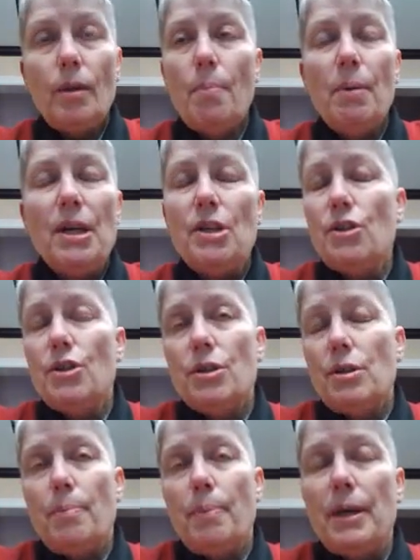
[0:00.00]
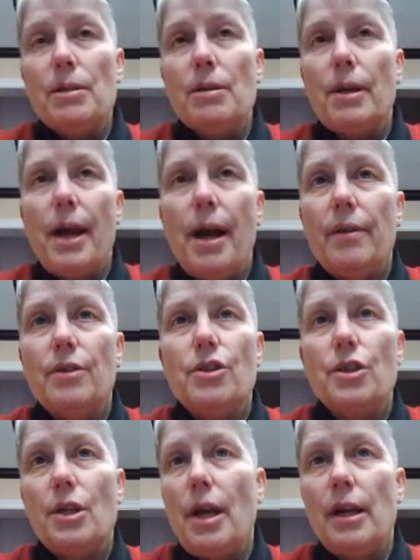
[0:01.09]
But it just depends on how the
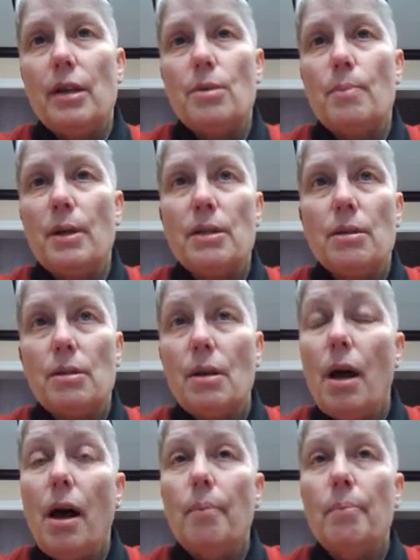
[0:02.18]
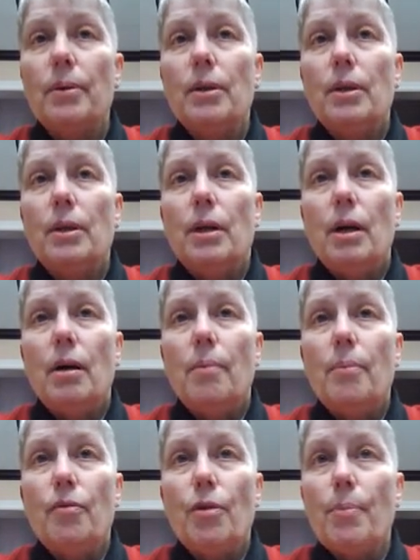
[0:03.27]
genetics mixes up
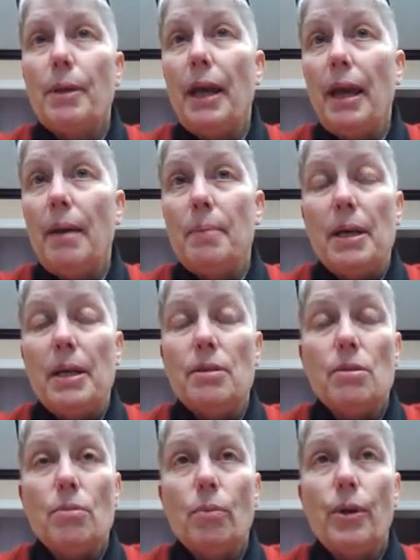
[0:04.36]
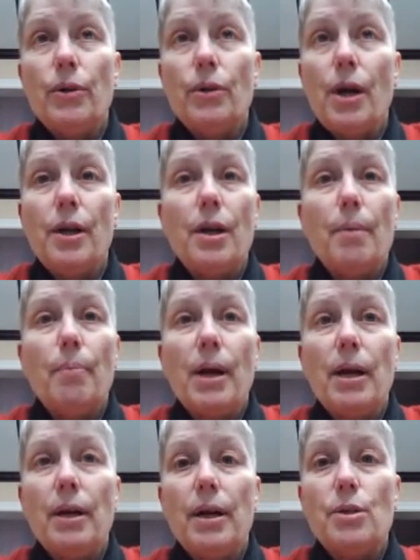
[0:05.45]
from the gametes, whether or not you have
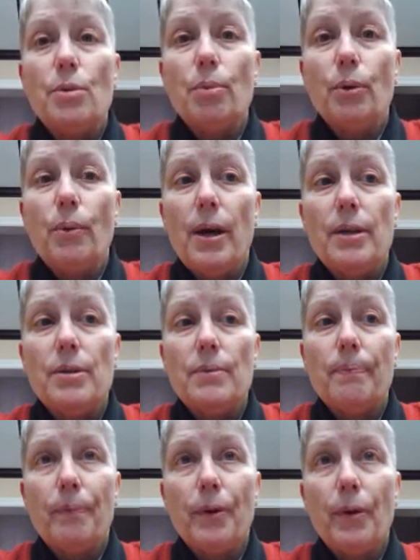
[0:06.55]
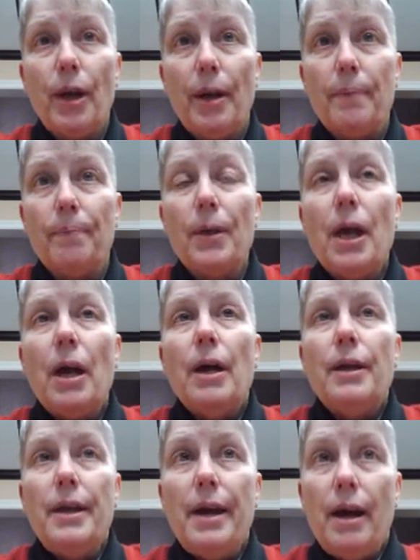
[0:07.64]
brown eyes or blue eyes. Okay,
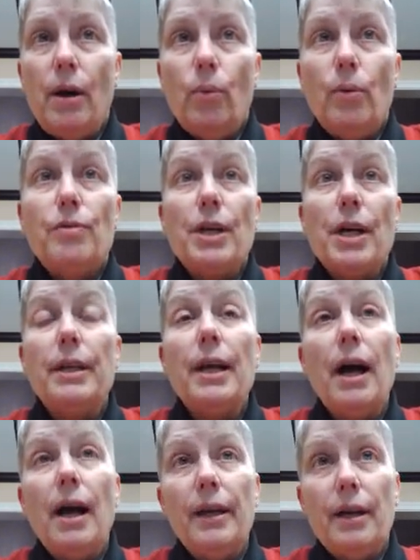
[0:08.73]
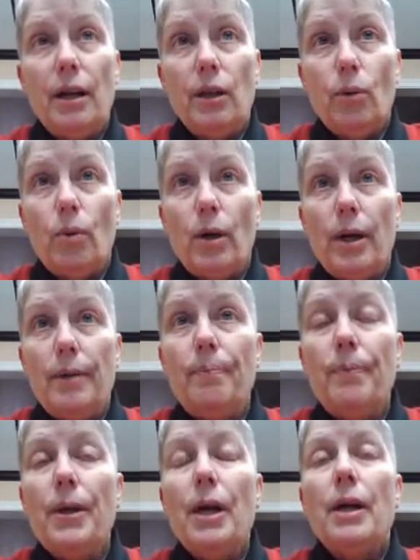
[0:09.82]
now we've done the eye color one.
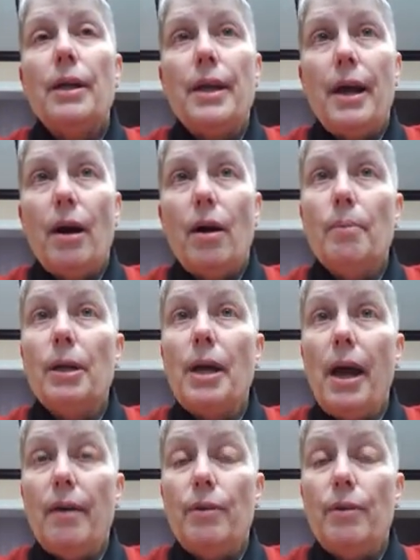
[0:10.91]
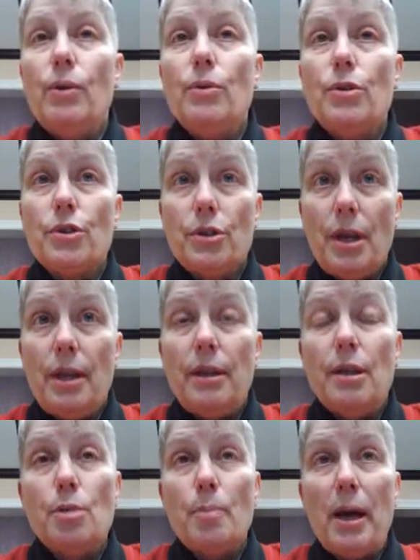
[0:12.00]
Now I'm going to have you send
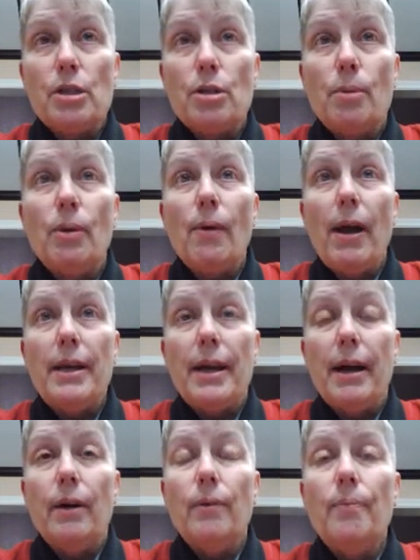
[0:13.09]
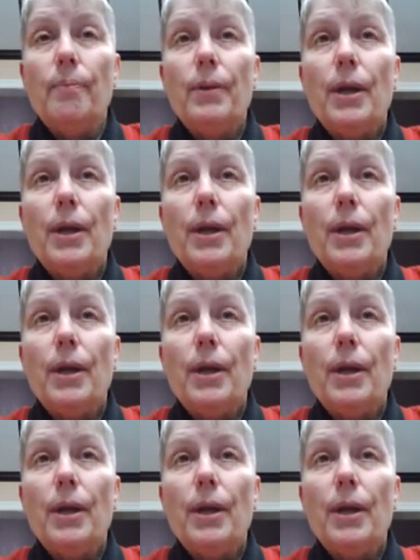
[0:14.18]
this back to me right now,